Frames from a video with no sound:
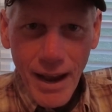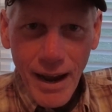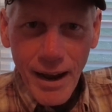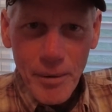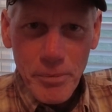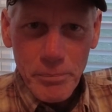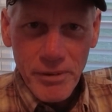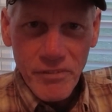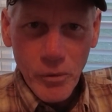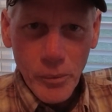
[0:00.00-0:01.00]
But
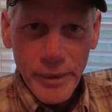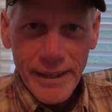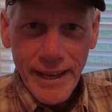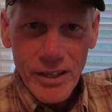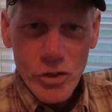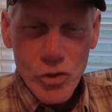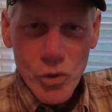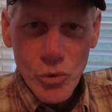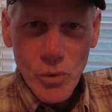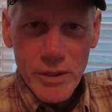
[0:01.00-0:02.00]
before we get
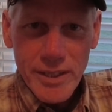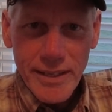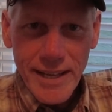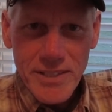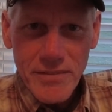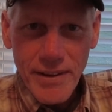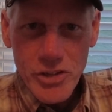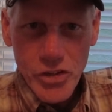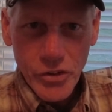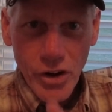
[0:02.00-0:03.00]
to today's
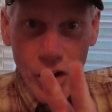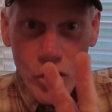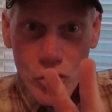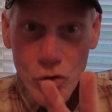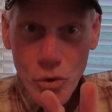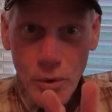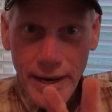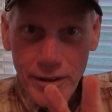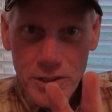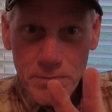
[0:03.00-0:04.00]
adventure, two
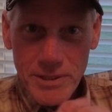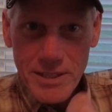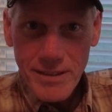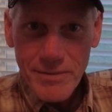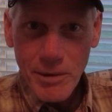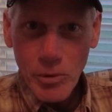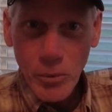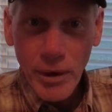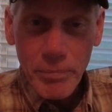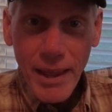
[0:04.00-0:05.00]
announcements. Number
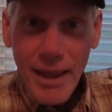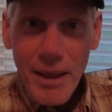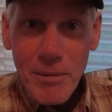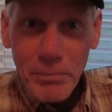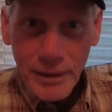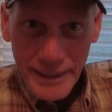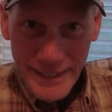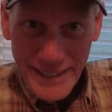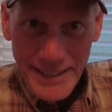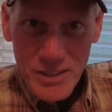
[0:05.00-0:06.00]
one,
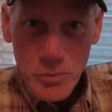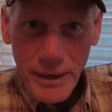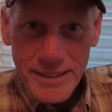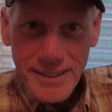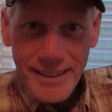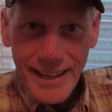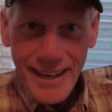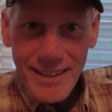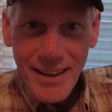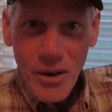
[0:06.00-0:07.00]
please wait to the
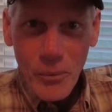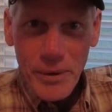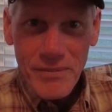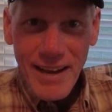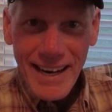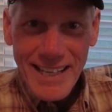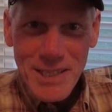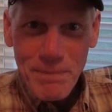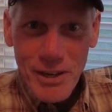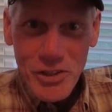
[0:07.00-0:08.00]
end. We've got a
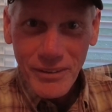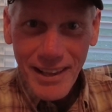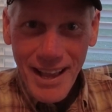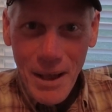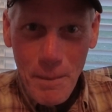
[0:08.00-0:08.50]
special